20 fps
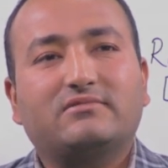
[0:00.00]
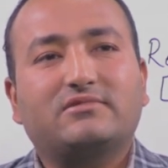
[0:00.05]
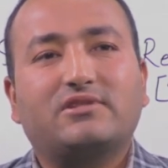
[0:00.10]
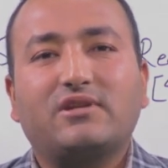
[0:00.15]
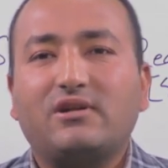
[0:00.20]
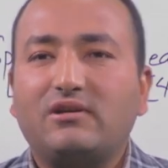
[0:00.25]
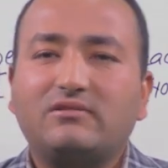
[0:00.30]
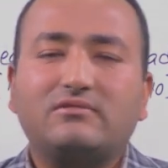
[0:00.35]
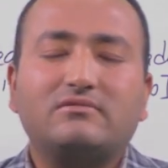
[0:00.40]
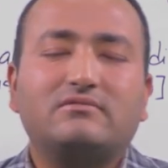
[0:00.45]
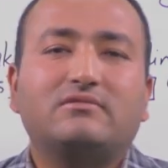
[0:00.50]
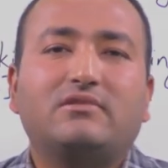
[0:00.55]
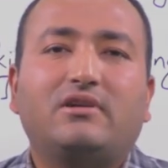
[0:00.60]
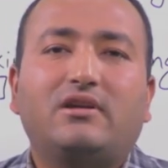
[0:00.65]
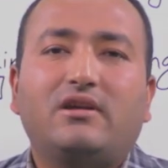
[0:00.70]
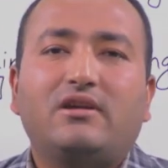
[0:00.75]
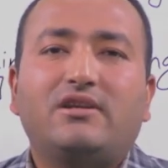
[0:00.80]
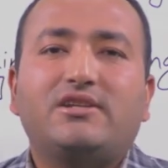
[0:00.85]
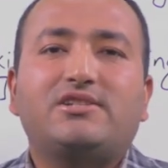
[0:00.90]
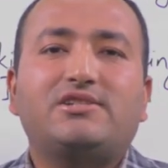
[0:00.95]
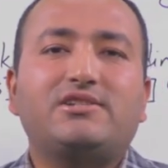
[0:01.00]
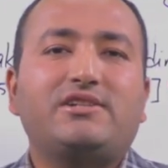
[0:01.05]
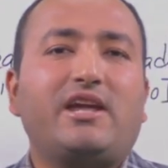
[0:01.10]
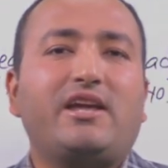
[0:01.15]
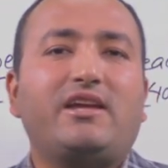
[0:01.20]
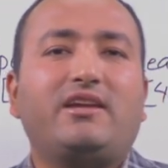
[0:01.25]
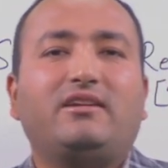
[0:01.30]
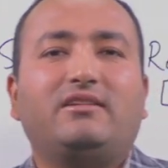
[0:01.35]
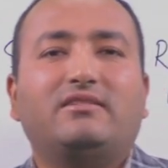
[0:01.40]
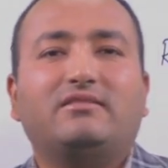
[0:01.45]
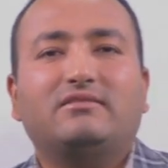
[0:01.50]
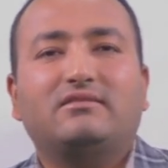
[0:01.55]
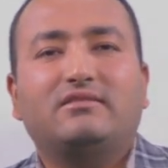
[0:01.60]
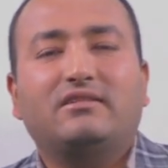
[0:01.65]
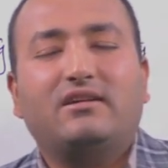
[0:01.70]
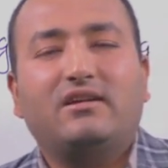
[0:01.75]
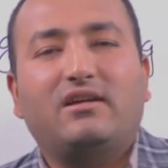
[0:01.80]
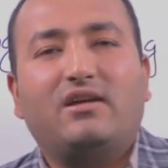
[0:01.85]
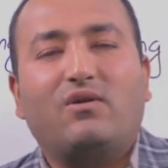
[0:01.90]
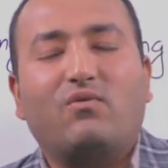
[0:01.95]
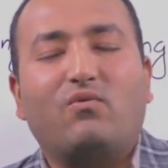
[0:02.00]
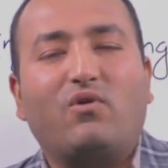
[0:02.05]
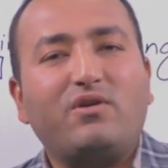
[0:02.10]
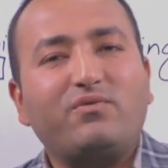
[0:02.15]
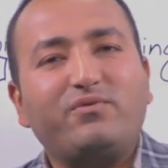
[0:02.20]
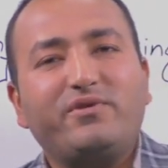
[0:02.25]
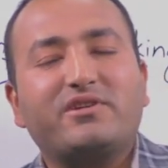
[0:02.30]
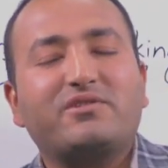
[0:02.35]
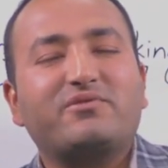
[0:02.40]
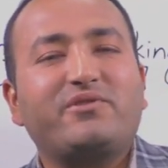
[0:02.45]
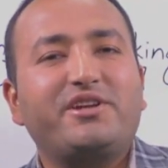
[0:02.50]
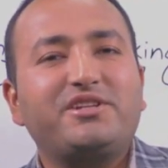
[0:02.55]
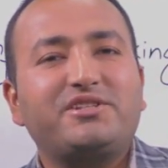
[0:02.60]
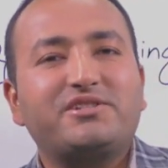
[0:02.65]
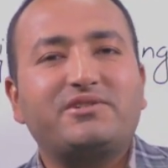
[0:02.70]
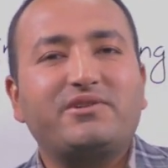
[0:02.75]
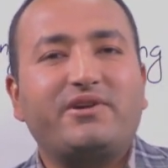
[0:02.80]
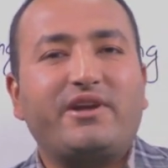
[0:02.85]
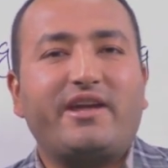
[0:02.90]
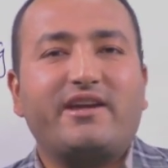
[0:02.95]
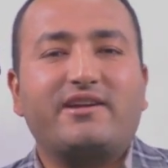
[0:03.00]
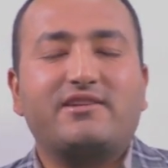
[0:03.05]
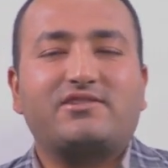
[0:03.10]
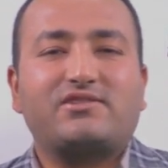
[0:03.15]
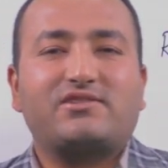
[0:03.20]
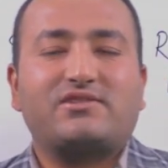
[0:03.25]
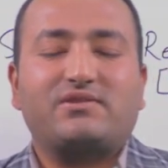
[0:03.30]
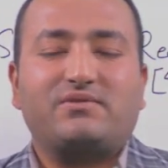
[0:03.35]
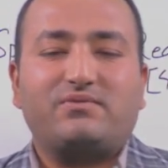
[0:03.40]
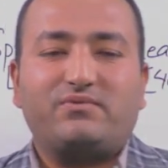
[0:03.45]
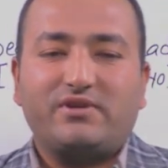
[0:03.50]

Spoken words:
So today, what we are going to do is